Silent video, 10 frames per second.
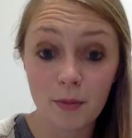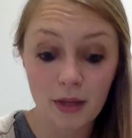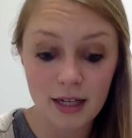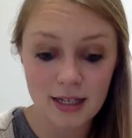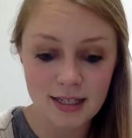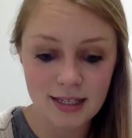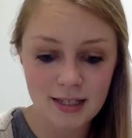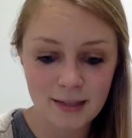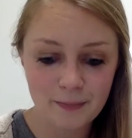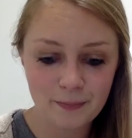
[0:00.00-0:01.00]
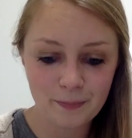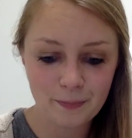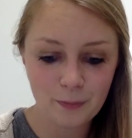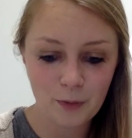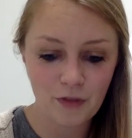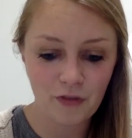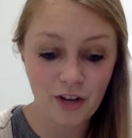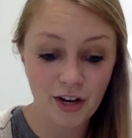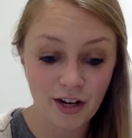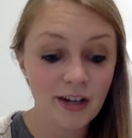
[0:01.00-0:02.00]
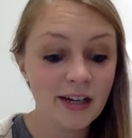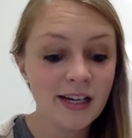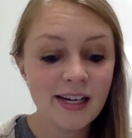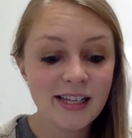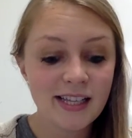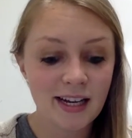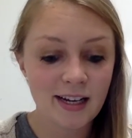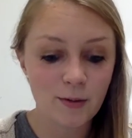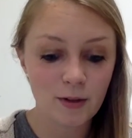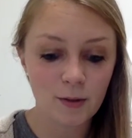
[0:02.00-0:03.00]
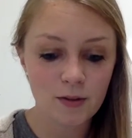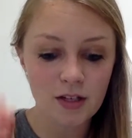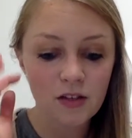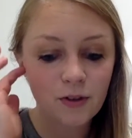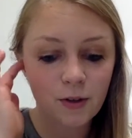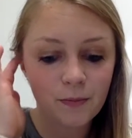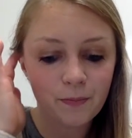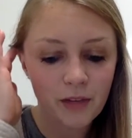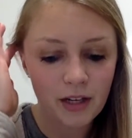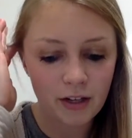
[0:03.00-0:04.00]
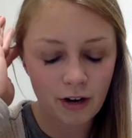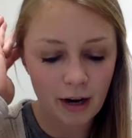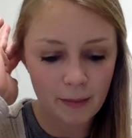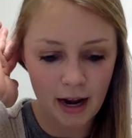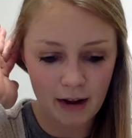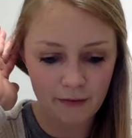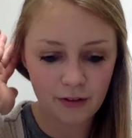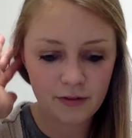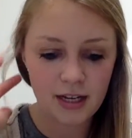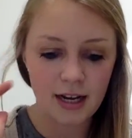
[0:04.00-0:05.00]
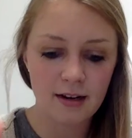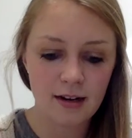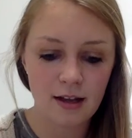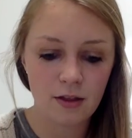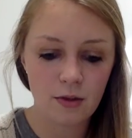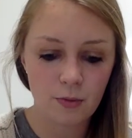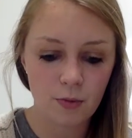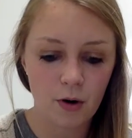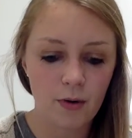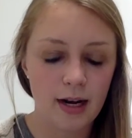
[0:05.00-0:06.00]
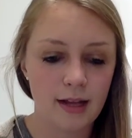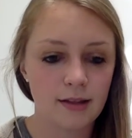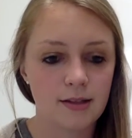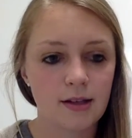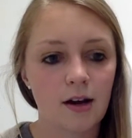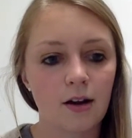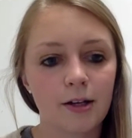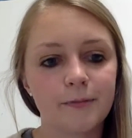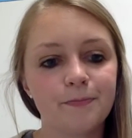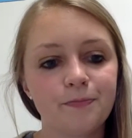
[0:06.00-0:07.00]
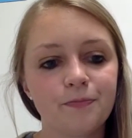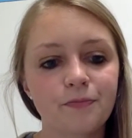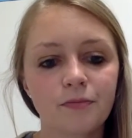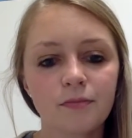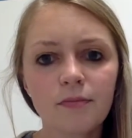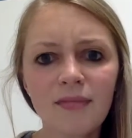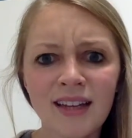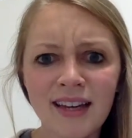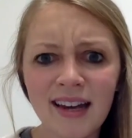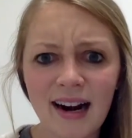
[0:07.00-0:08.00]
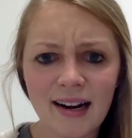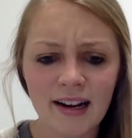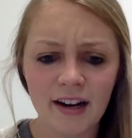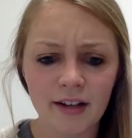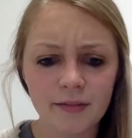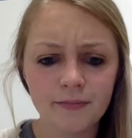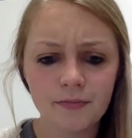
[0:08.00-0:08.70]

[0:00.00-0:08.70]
replaced with fear that he would lose his food, and he grabbed a handful of sand and thrown it at the skunk. "Get out of here."